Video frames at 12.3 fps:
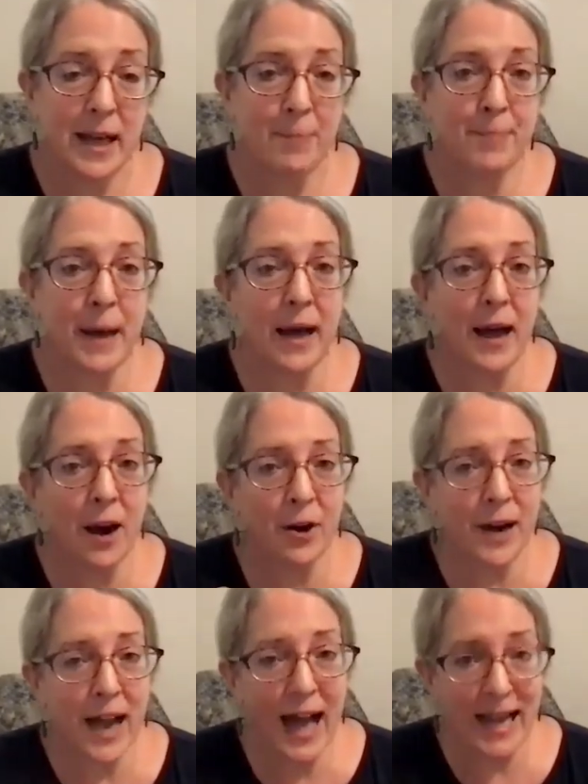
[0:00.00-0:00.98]
but
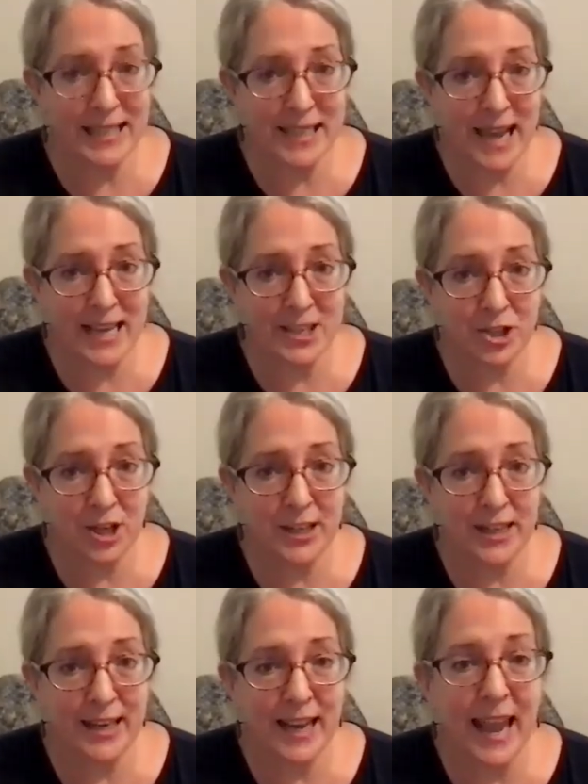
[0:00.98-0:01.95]
our
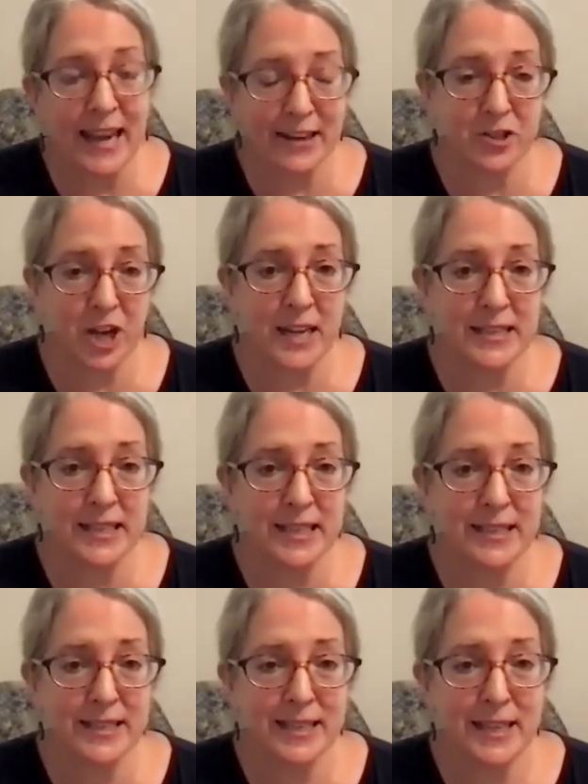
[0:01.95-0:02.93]
attention
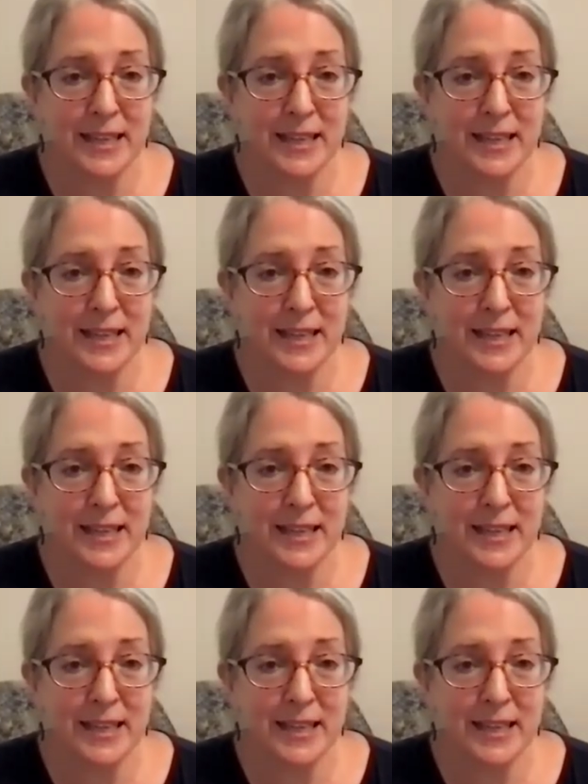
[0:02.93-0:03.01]
energizes.